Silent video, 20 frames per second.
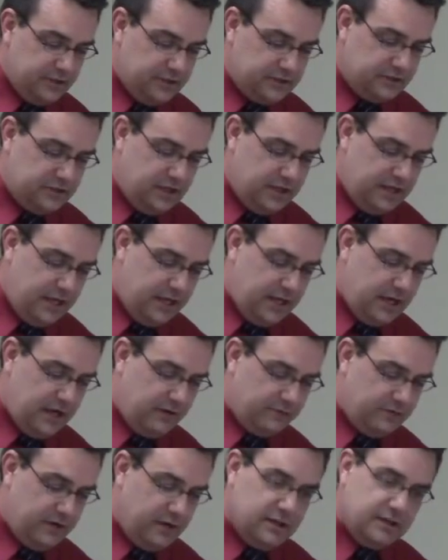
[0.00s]
the city
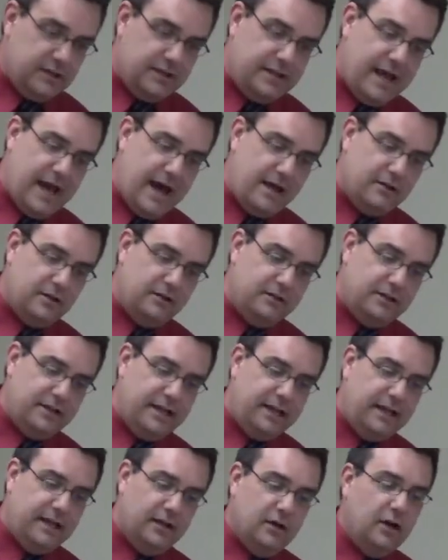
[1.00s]
of
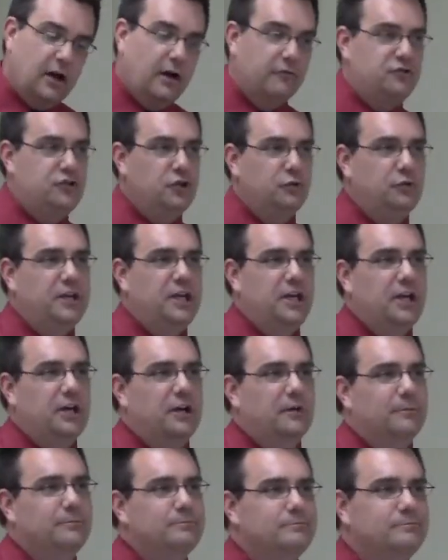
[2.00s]
Galilee of
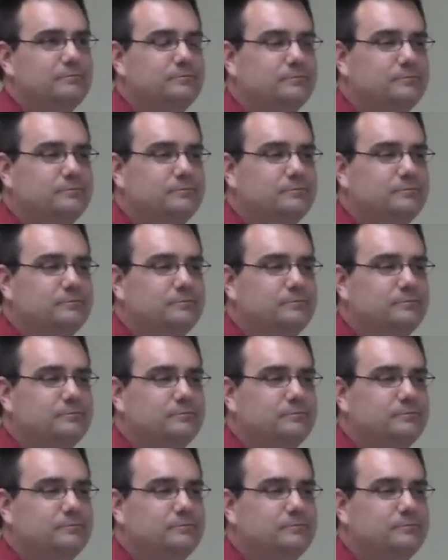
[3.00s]
Judea.